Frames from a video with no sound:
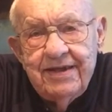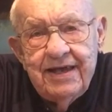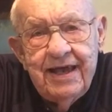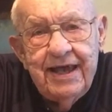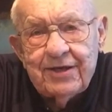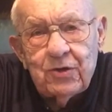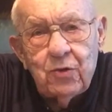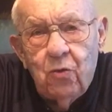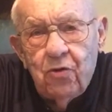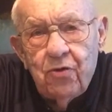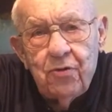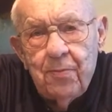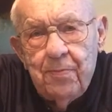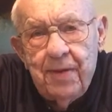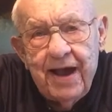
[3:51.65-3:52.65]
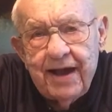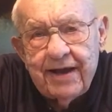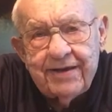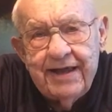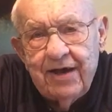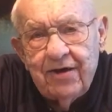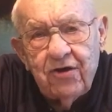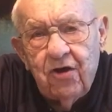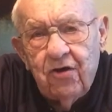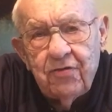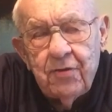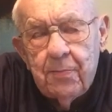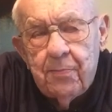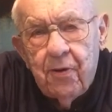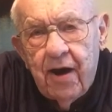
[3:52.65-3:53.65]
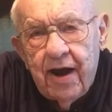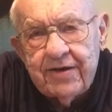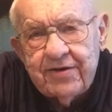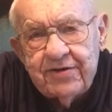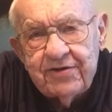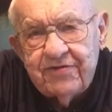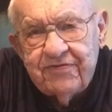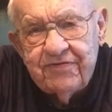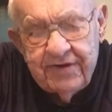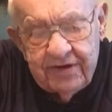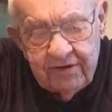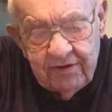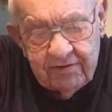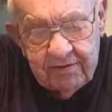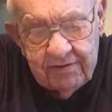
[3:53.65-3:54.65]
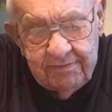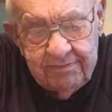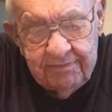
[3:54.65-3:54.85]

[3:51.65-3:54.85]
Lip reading: at quarterback down on the practice field.